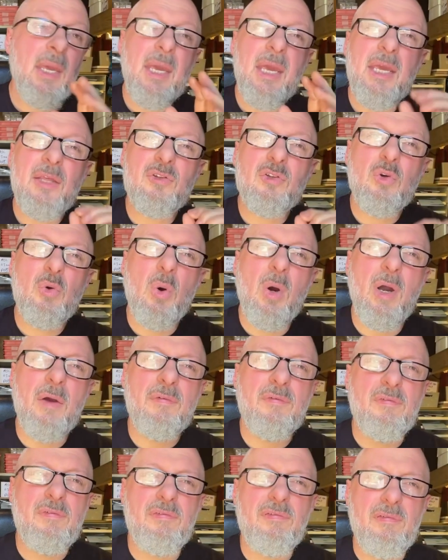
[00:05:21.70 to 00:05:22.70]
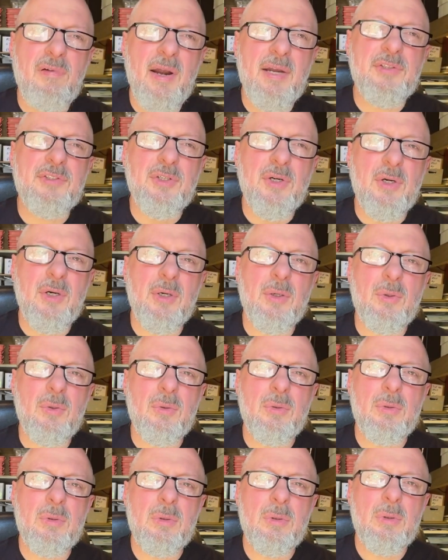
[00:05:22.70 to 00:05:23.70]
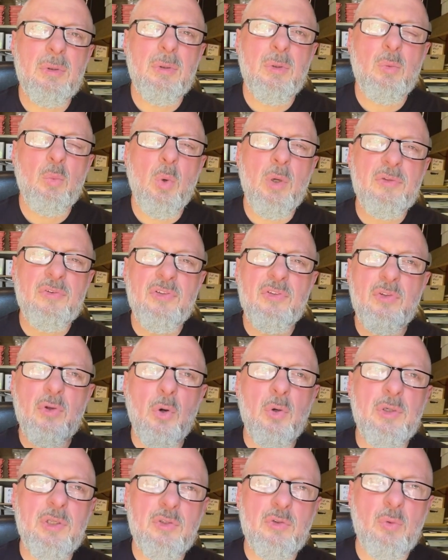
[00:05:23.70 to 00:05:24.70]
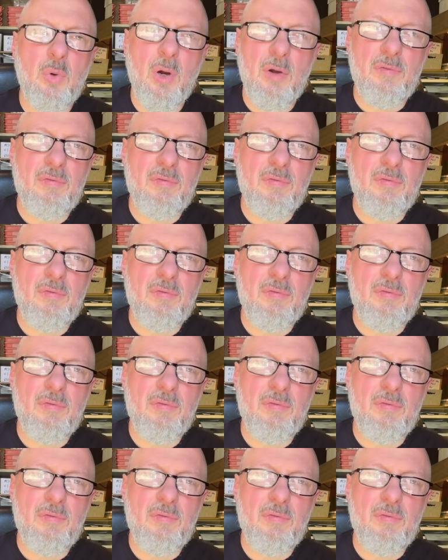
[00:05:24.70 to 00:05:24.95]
It's quite fragile. Once it's on, it's quite